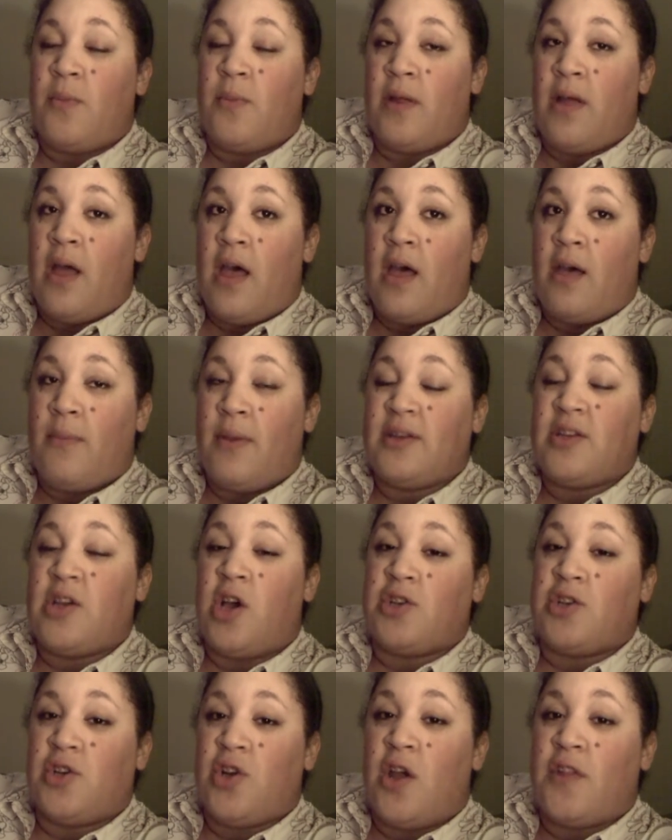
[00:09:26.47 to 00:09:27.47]
my
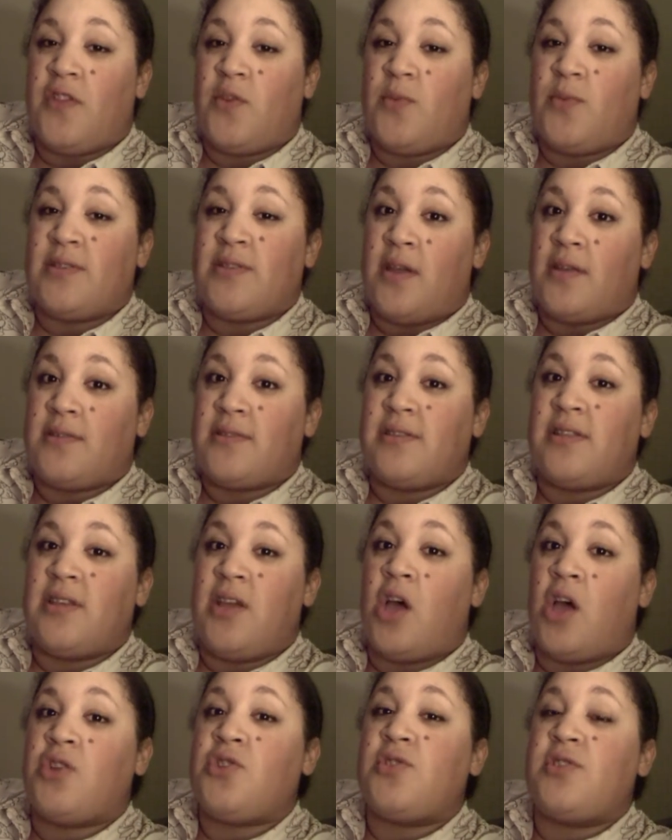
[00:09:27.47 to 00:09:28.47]
doctor got the results of the
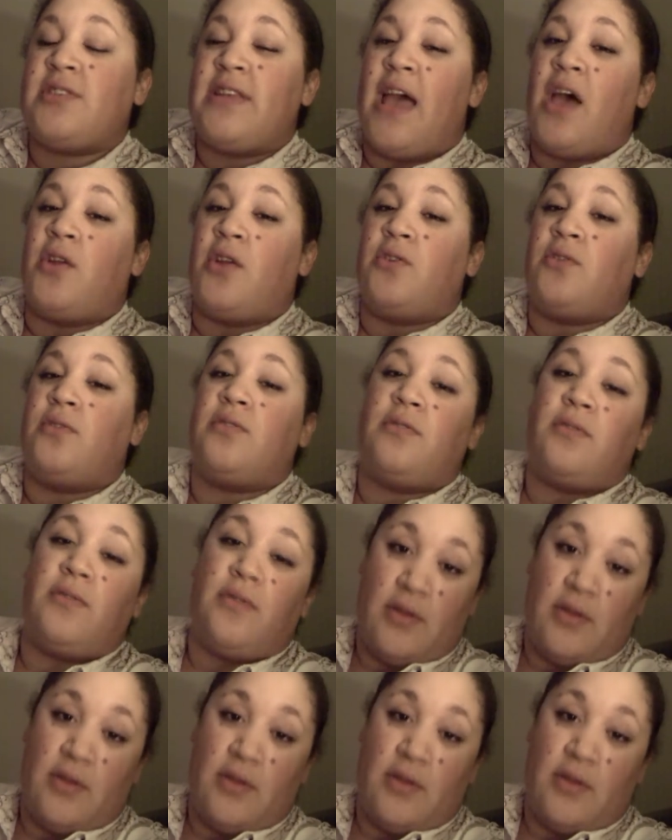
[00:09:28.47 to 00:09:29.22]
ultrasound,